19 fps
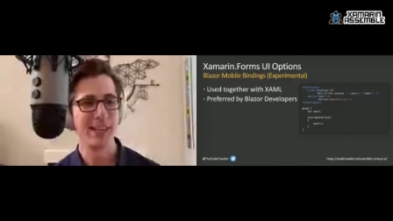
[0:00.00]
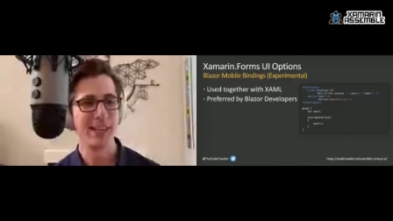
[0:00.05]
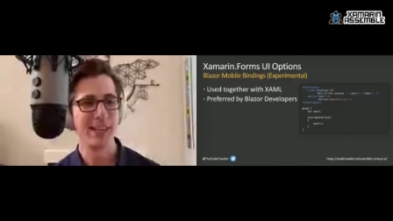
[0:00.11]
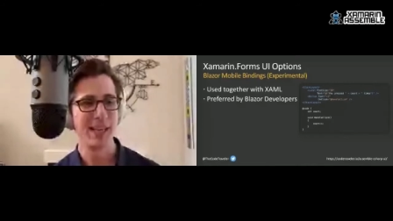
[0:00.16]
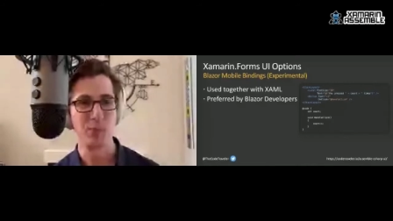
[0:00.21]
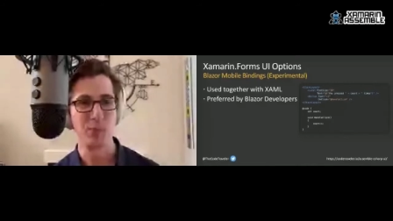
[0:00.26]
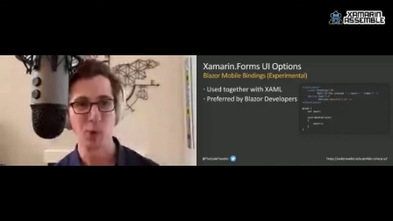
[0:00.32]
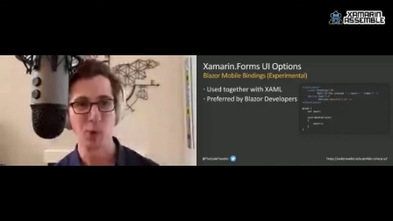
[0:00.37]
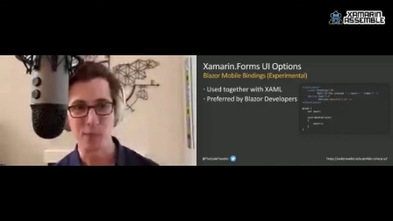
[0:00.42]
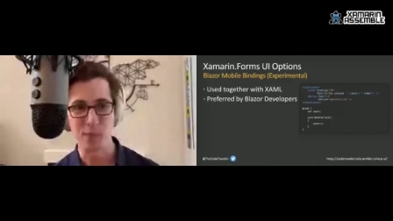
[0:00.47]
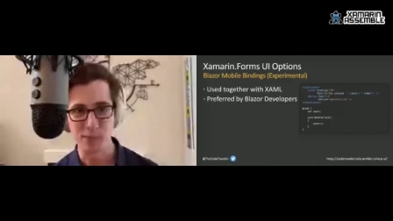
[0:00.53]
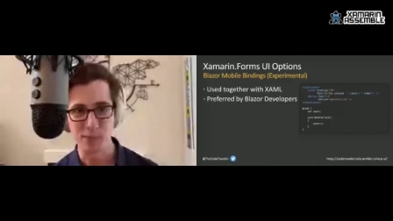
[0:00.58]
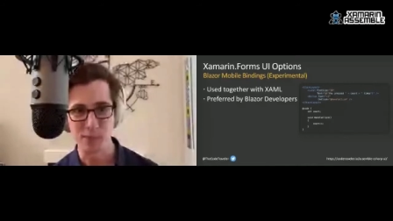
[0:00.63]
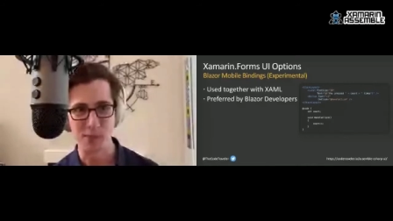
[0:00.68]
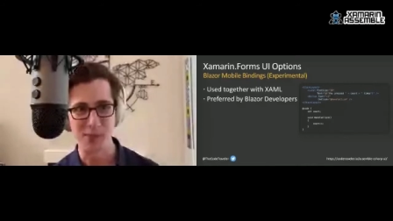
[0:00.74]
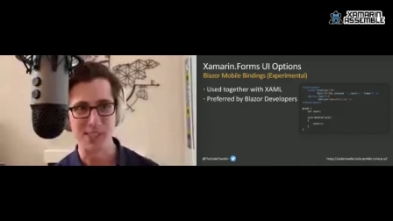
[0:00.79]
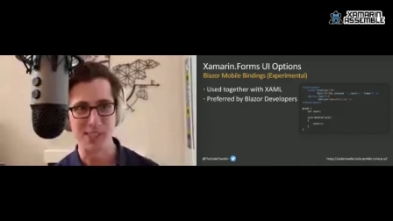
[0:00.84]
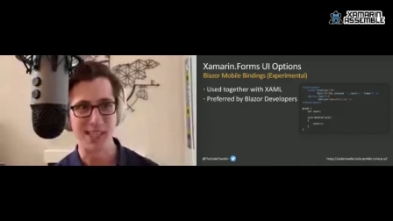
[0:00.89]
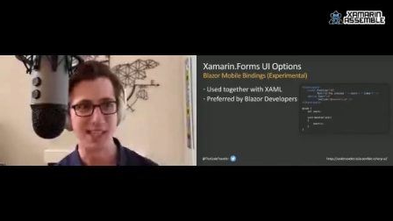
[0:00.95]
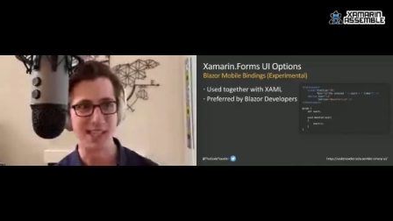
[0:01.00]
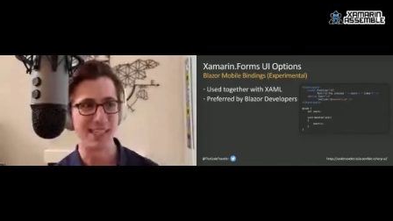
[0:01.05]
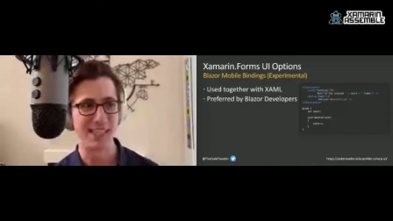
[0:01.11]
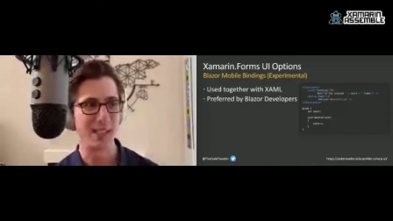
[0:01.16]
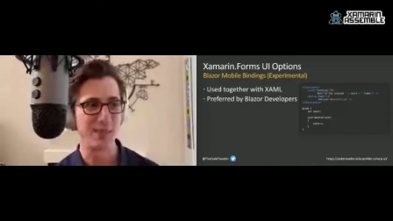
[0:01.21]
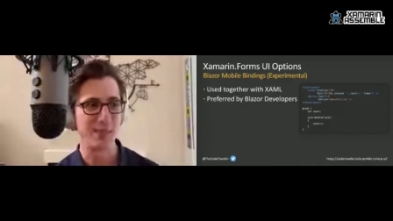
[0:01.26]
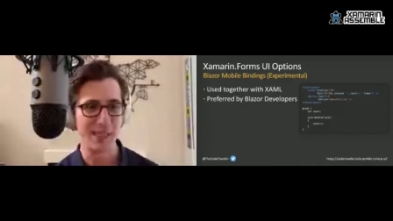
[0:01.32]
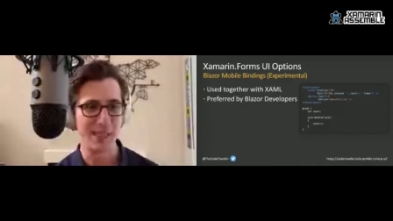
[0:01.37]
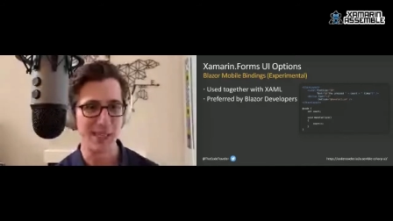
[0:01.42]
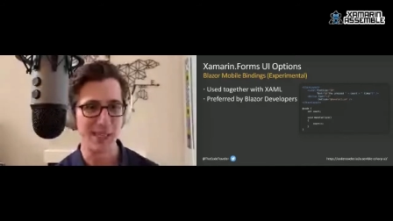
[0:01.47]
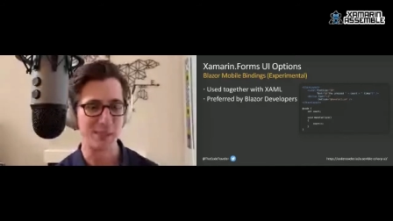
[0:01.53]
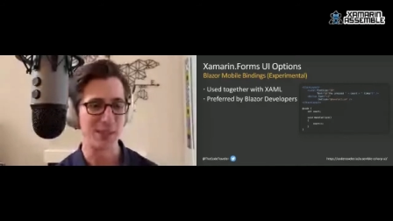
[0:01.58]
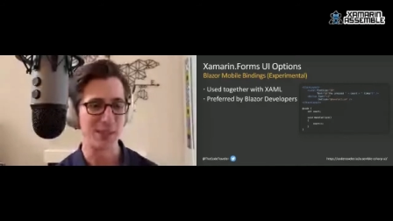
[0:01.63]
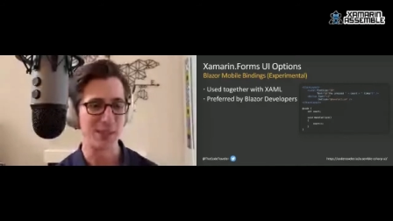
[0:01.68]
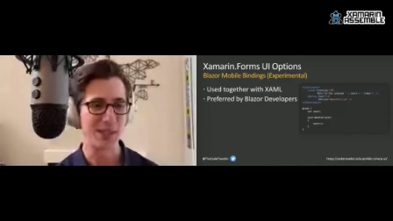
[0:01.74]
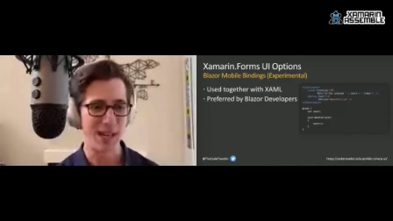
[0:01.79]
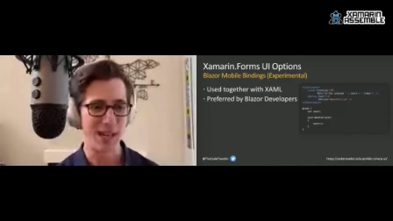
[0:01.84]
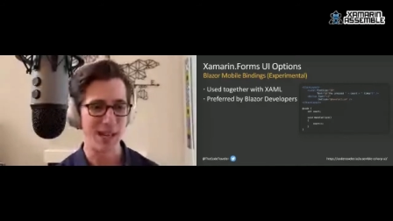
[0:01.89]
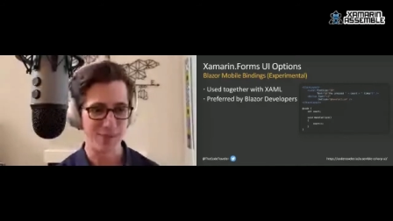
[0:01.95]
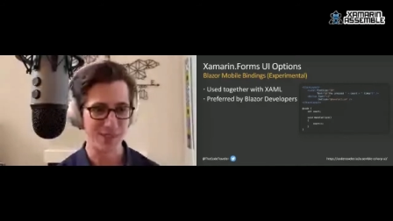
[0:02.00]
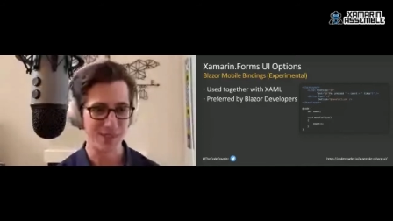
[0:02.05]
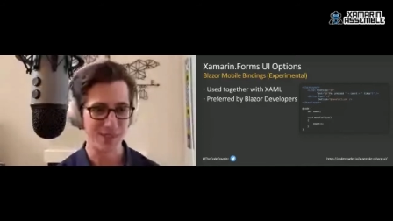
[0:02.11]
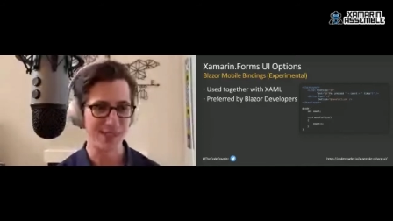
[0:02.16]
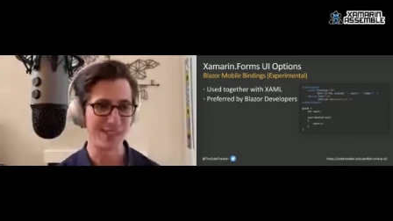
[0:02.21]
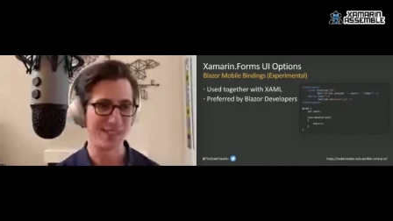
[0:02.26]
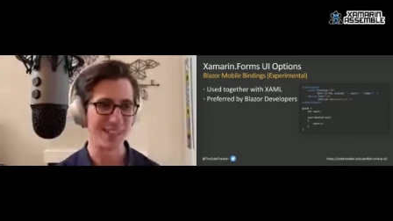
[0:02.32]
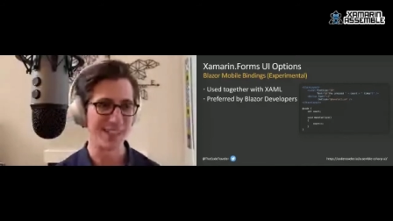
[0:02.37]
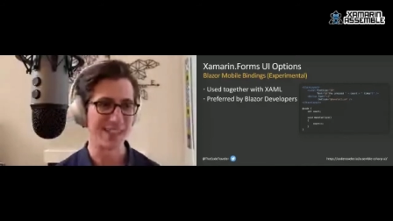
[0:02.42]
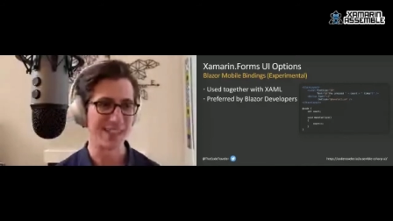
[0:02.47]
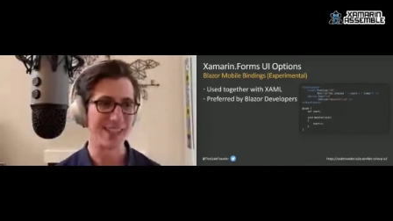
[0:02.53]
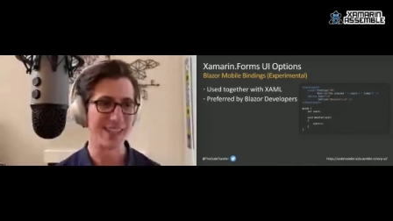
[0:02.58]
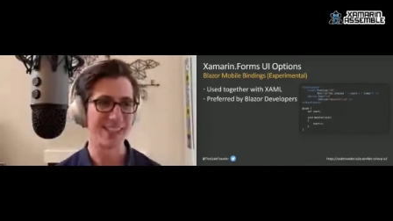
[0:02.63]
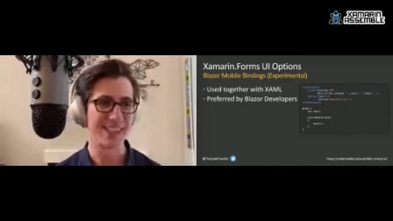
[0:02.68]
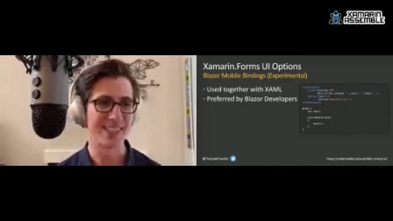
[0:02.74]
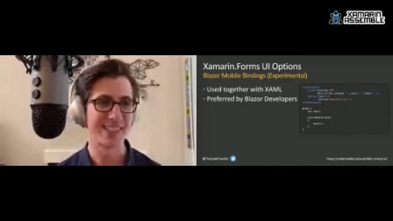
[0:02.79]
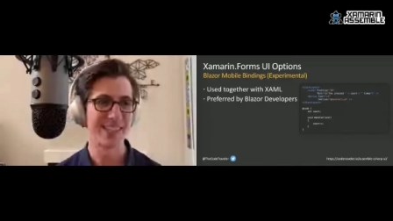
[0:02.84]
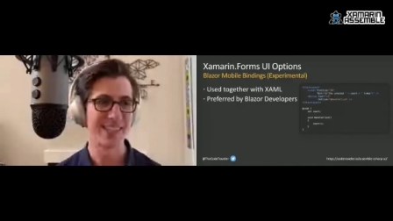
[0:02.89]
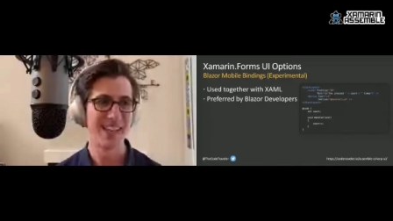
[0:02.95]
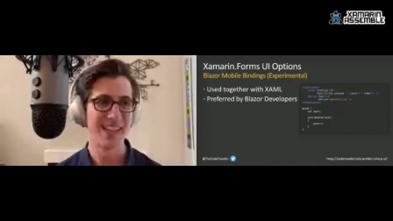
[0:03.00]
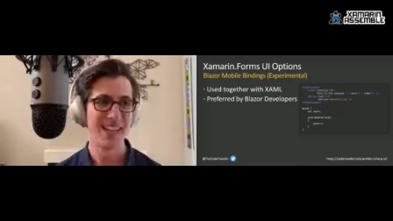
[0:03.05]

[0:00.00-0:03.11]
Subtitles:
And more people presented it at meetups and conferences like this.